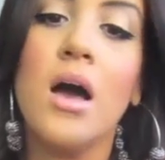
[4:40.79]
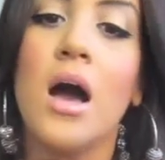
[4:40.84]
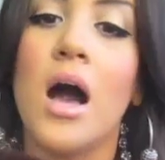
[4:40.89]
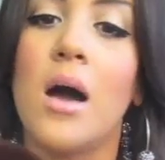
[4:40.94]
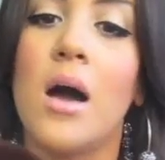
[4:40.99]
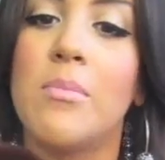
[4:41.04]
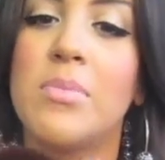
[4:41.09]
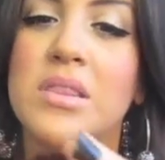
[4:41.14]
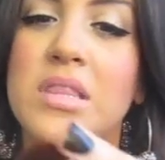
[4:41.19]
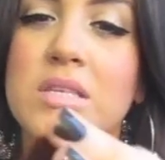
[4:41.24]

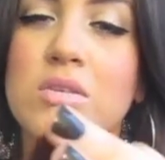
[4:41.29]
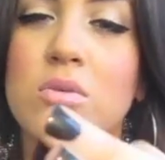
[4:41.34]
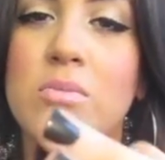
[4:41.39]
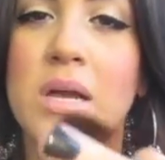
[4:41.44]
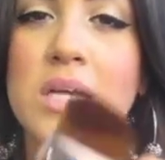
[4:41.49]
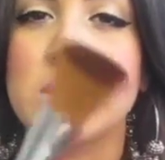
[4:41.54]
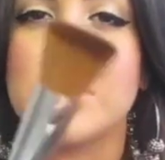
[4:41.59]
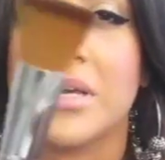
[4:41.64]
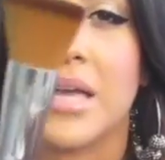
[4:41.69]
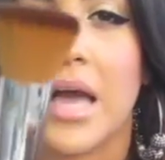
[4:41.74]
Um, but this
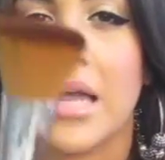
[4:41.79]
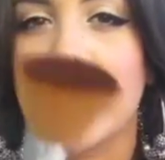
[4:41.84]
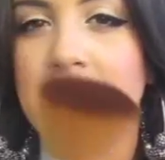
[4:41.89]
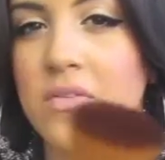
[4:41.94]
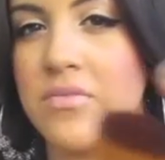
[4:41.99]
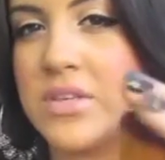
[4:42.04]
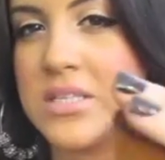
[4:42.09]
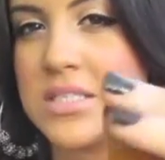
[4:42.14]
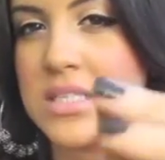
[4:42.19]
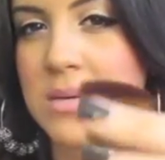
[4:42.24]
reminds me kind of
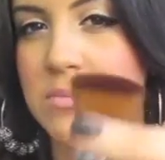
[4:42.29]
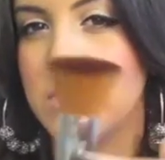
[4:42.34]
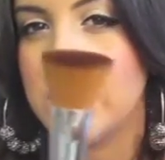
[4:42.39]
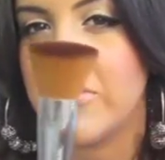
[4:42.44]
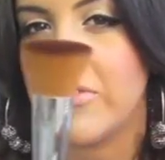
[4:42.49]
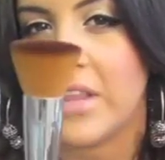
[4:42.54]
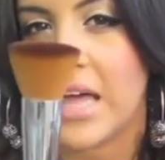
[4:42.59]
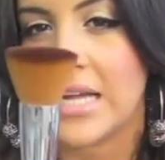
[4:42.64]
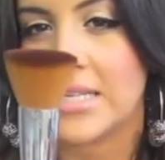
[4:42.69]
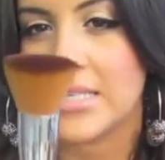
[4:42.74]
of the Sigma
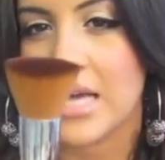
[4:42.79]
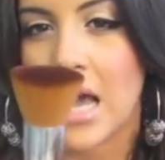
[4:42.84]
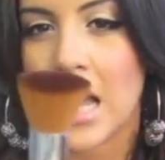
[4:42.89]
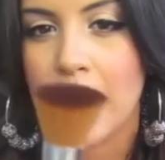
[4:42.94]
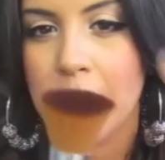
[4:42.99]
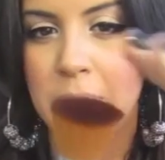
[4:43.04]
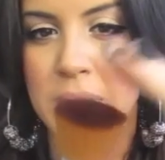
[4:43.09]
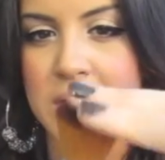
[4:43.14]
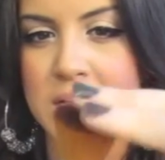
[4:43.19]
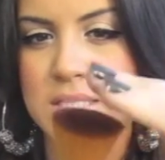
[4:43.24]
flat
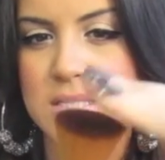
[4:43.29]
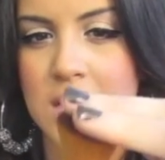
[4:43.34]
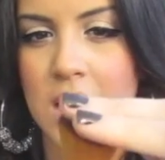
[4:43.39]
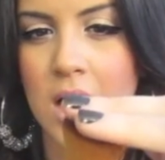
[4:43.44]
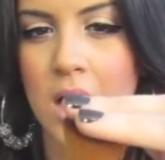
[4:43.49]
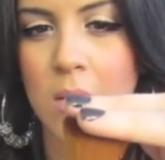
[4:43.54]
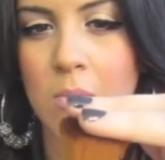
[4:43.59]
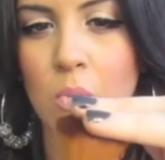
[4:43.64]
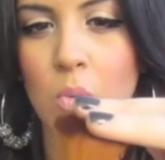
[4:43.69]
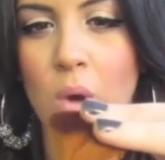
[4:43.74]
top, but is
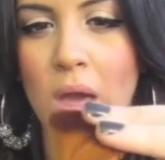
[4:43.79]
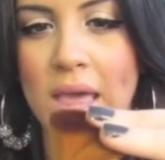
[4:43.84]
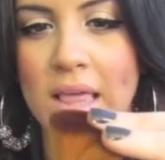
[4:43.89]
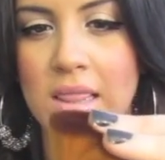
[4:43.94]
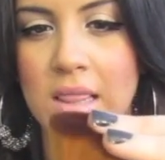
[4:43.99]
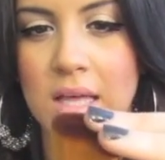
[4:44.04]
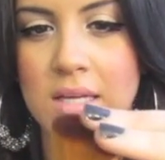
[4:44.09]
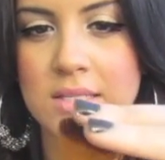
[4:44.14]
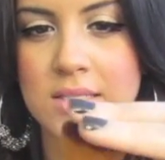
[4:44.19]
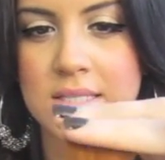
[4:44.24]
um, way
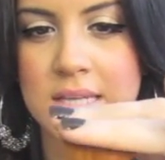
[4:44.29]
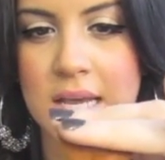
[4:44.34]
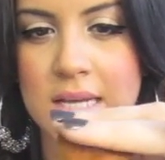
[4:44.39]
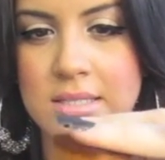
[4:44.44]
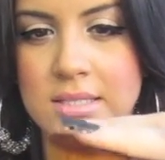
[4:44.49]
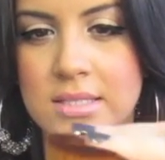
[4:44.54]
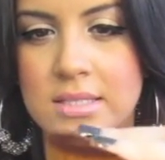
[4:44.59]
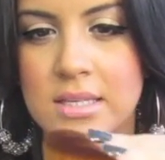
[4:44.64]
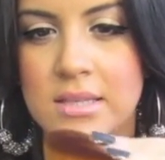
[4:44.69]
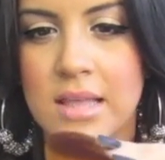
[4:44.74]
less
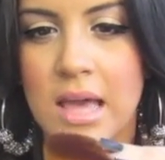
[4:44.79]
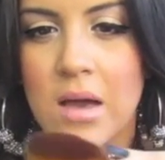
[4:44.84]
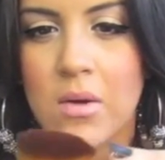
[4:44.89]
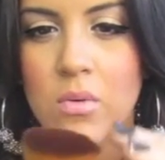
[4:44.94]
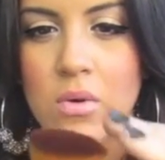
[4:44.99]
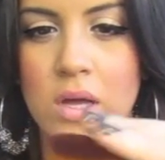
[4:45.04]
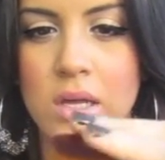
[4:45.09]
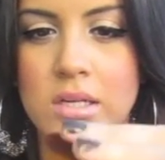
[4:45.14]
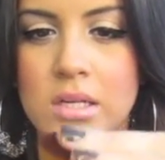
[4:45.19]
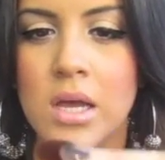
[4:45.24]
dense than that
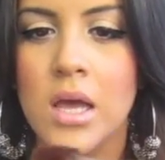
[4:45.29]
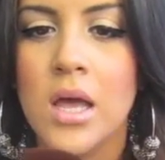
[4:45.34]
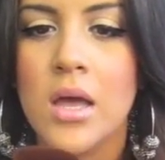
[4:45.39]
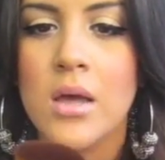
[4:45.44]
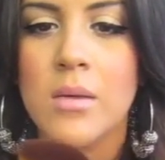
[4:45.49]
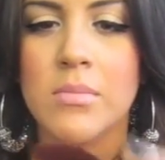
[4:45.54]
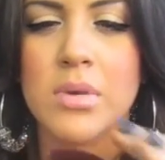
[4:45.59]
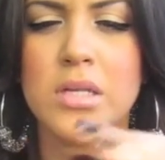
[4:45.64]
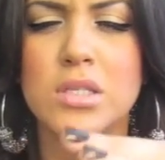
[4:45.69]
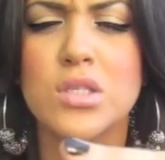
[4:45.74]
one,
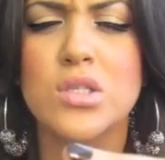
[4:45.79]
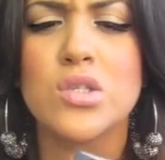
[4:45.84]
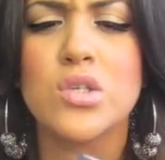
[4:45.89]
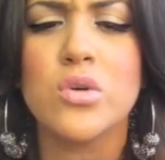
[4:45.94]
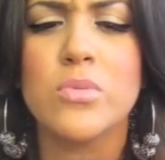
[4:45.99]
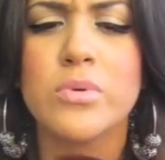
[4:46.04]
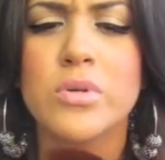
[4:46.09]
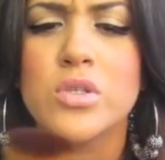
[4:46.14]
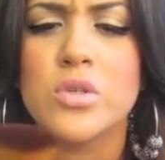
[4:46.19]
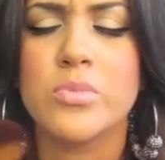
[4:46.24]
but it's
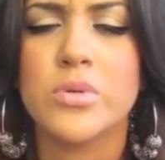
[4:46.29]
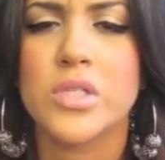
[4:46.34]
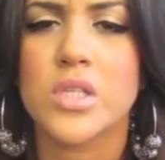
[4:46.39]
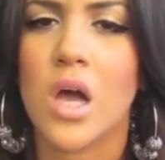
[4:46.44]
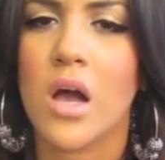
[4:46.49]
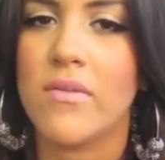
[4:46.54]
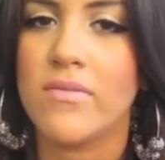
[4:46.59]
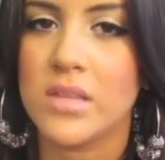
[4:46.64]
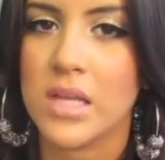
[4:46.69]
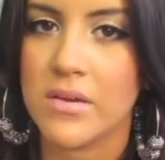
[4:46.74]
super, super soft.